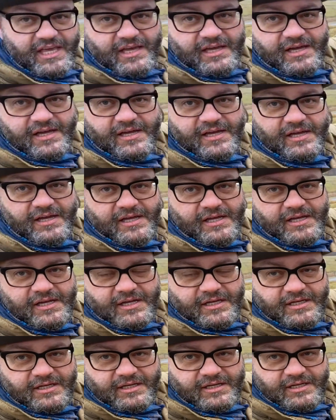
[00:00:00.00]

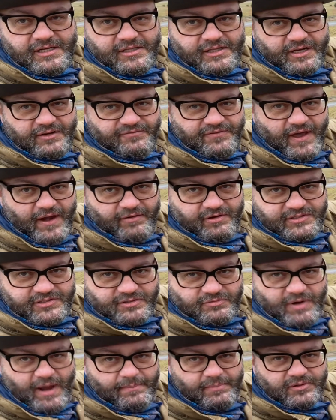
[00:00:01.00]
the Confederates,
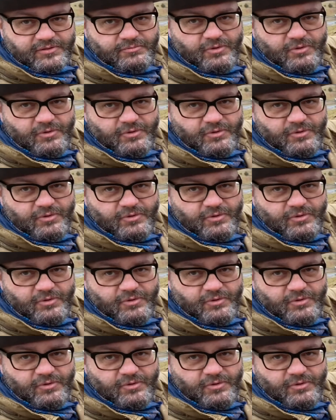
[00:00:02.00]
the rebels,